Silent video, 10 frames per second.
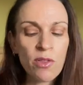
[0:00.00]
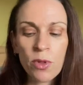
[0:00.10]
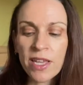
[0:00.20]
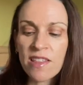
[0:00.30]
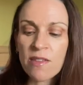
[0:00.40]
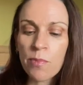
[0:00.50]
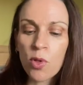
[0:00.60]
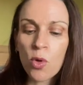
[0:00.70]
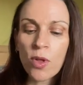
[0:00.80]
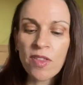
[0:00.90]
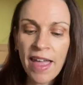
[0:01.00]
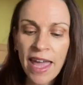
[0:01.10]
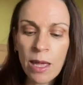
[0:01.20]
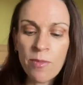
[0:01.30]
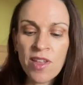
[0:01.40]
will explore
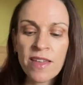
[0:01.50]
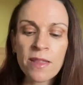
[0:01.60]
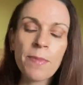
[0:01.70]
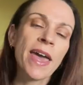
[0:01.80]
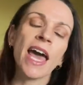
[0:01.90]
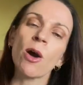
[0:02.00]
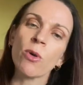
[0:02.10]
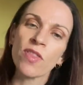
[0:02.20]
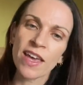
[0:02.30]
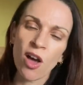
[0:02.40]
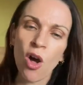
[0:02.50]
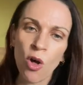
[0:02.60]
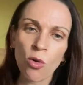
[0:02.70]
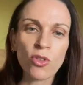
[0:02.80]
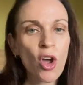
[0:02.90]
names and the power they
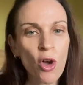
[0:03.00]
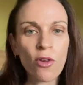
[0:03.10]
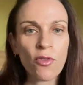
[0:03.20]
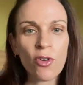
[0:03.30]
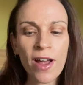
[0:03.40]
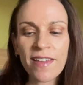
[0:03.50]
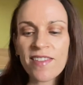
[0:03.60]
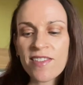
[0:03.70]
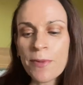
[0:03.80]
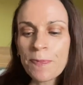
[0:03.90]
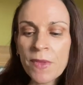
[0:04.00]
hold over us.